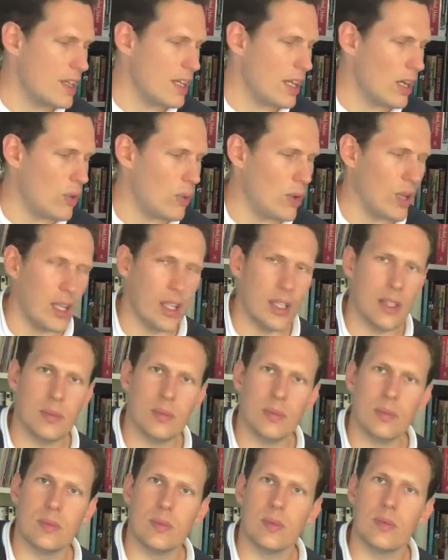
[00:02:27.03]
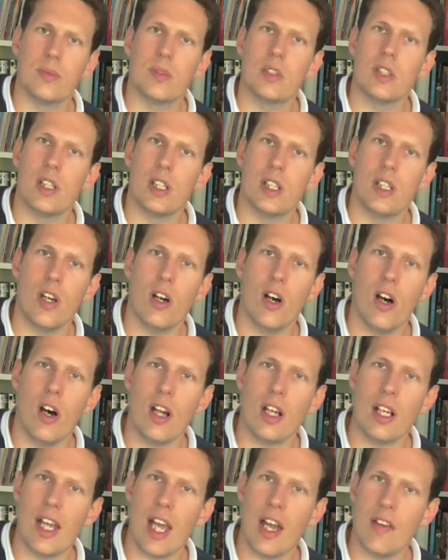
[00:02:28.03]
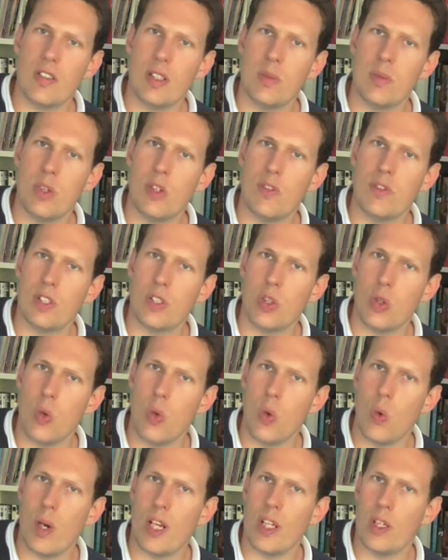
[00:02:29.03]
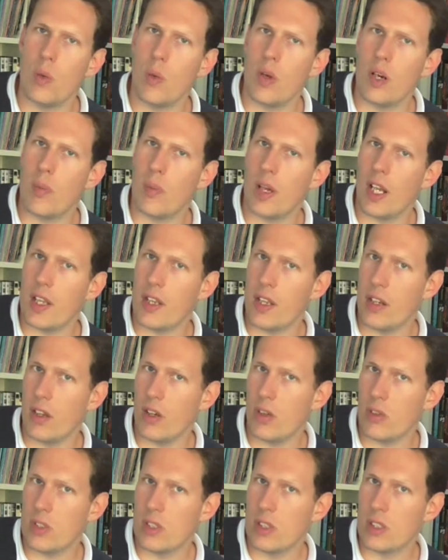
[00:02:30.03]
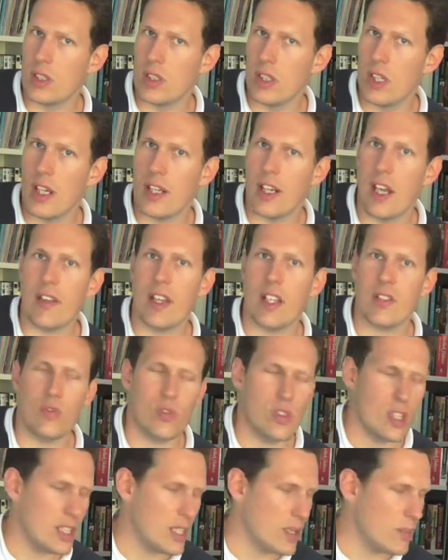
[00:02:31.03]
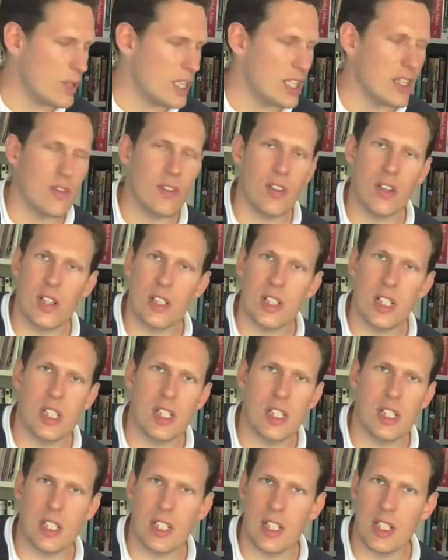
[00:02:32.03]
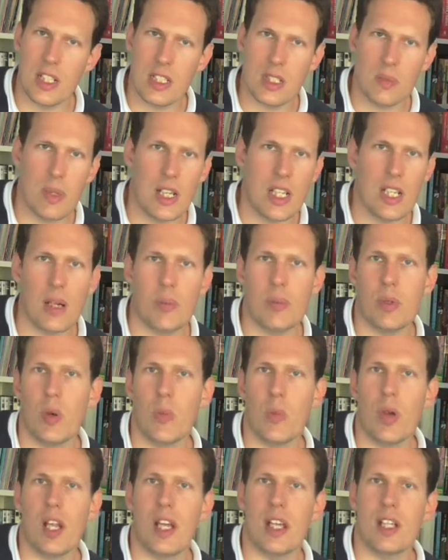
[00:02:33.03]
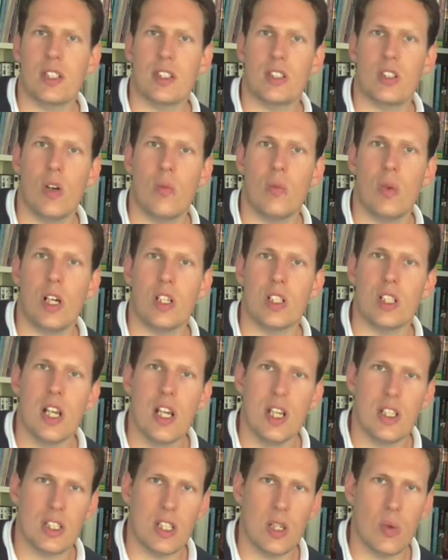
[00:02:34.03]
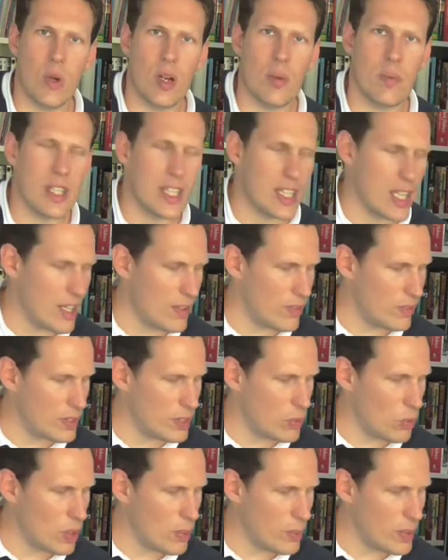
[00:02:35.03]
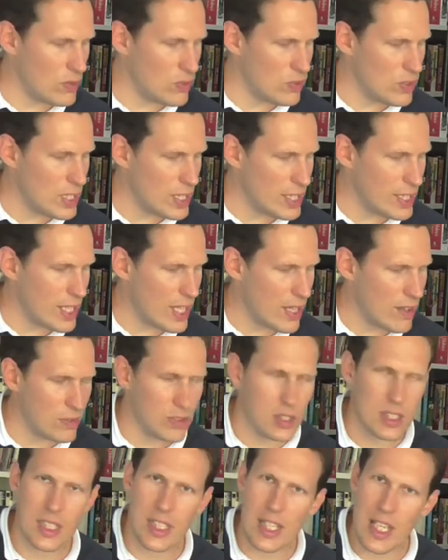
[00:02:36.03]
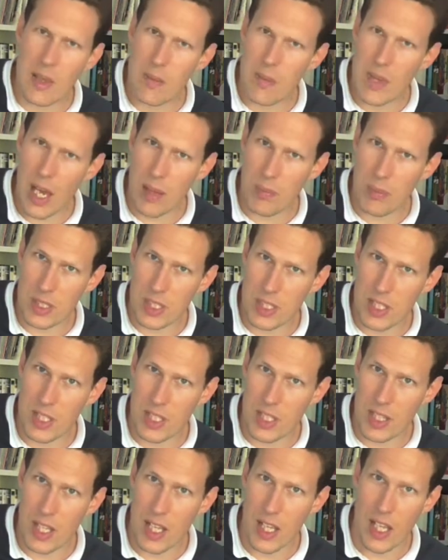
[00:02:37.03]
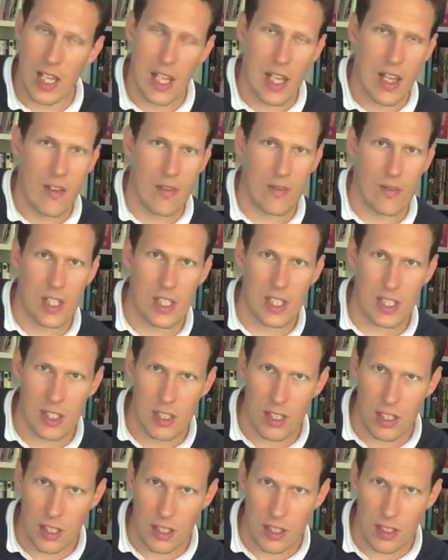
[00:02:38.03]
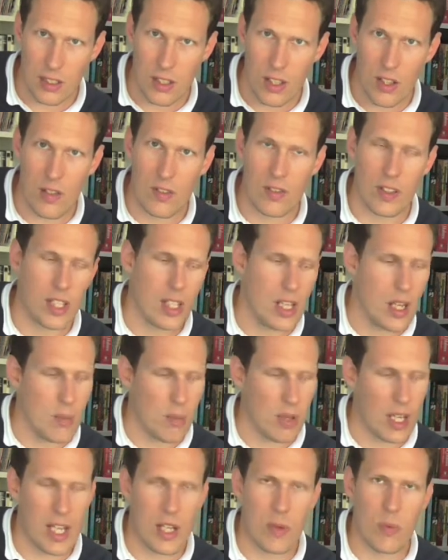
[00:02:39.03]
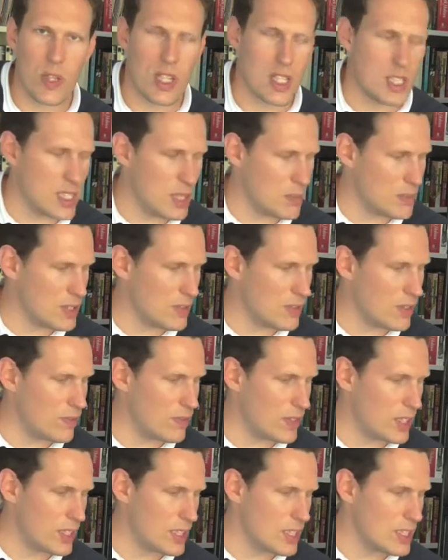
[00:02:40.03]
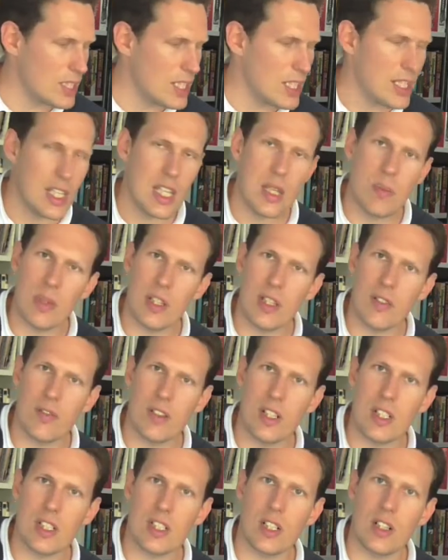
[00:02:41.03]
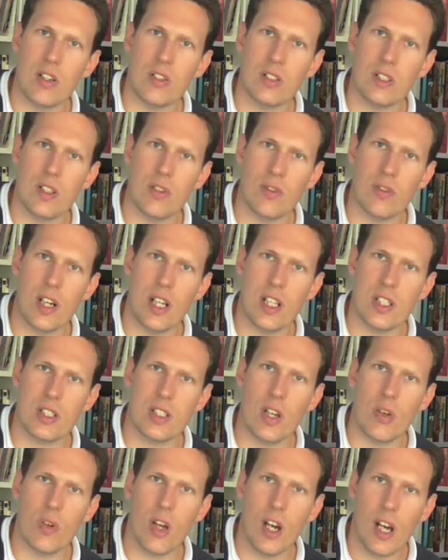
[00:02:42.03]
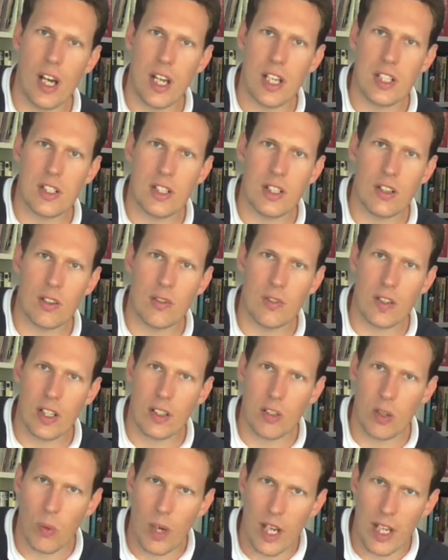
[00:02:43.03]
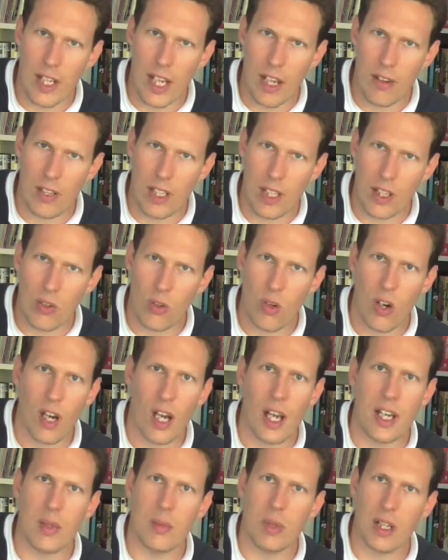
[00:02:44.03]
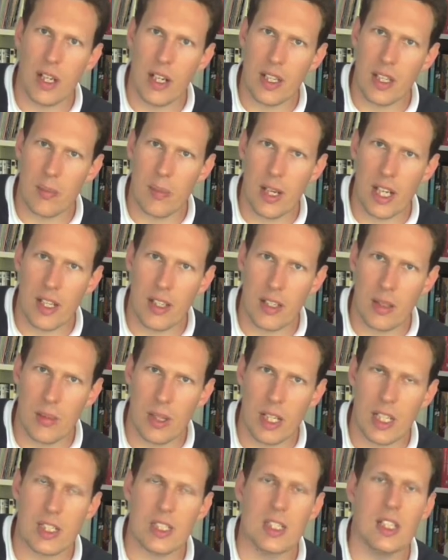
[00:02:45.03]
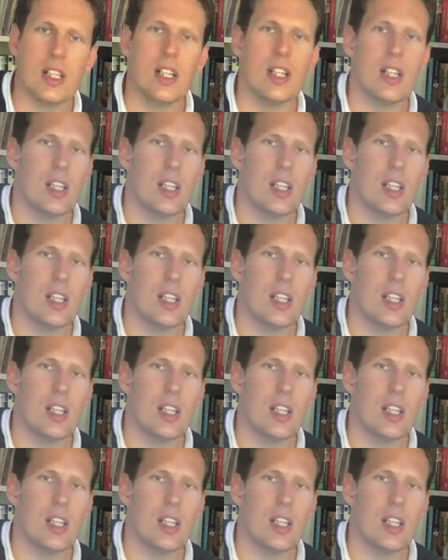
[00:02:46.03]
That way, you hardly have to move at all when you want to play the notes. Now that's really a big advantage, and it's going to speed up your playing so much. So you want to be really careful to keep that position there. Fingers curled over, playing with the tips of the fingers, keeping the fingers close to the frets. Don't hide your little finger away down here or hide it behind the back of the bass.